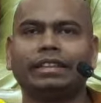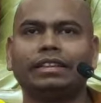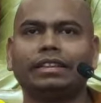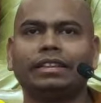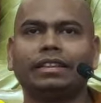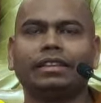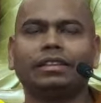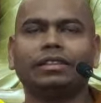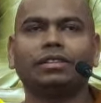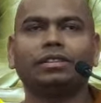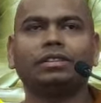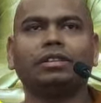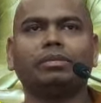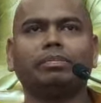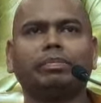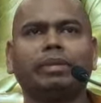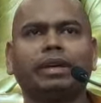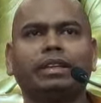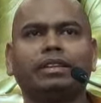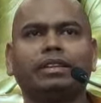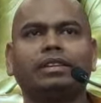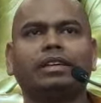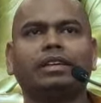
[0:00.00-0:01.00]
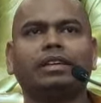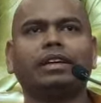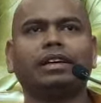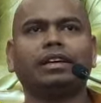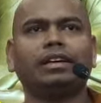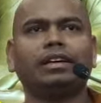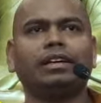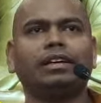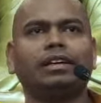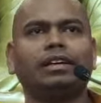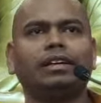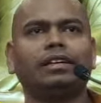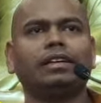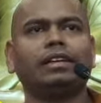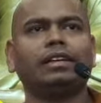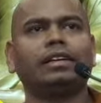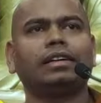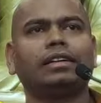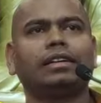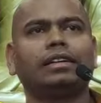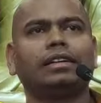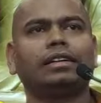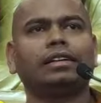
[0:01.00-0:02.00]
So the metta
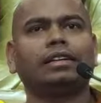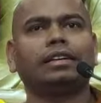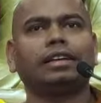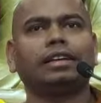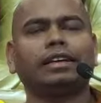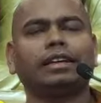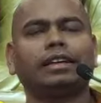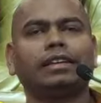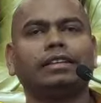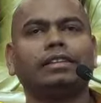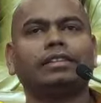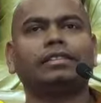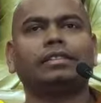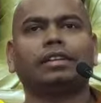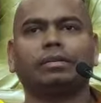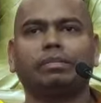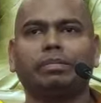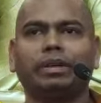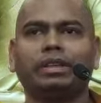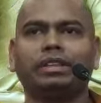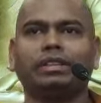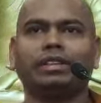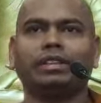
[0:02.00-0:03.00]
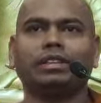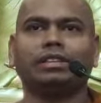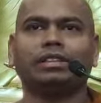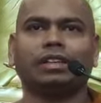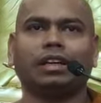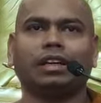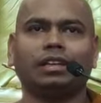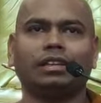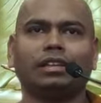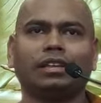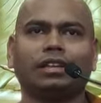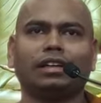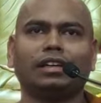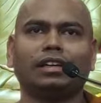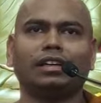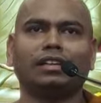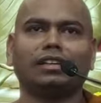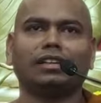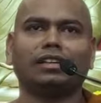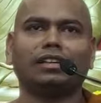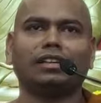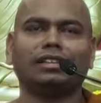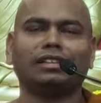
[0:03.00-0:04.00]
is sabbata
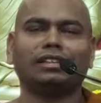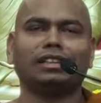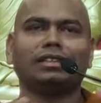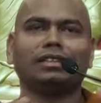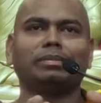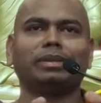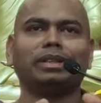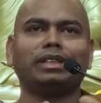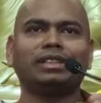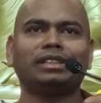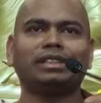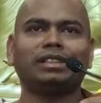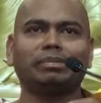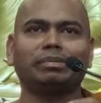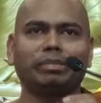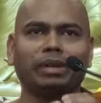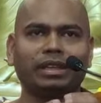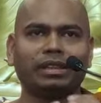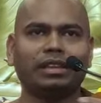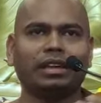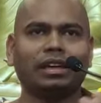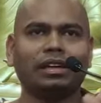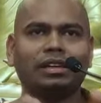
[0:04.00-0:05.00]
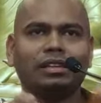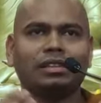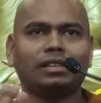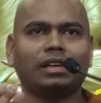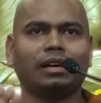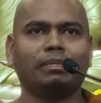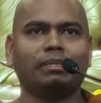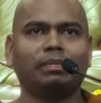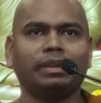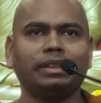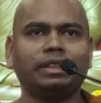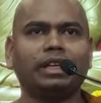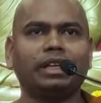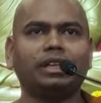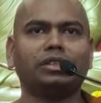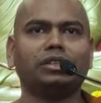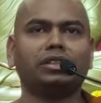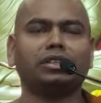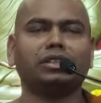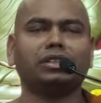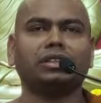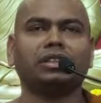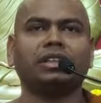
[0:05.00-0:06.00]
sadhakang. That means the metta is
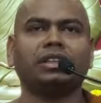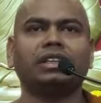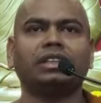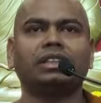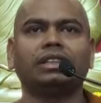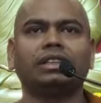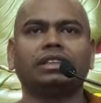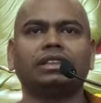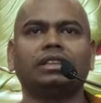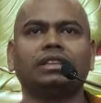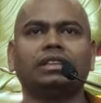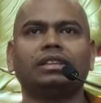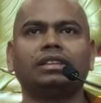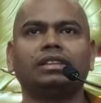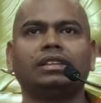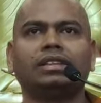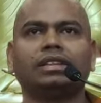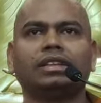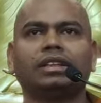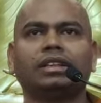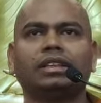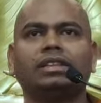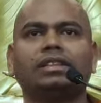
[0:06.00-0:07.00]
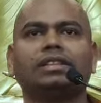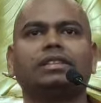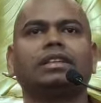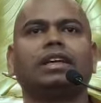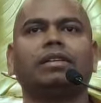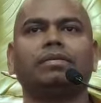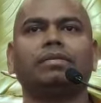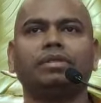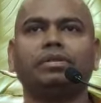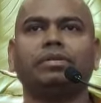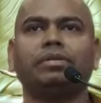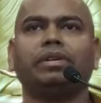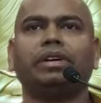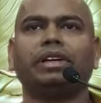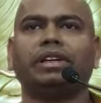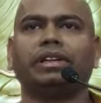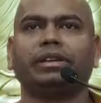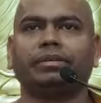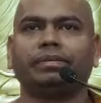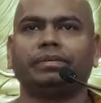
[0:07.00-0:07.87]
application is everywhere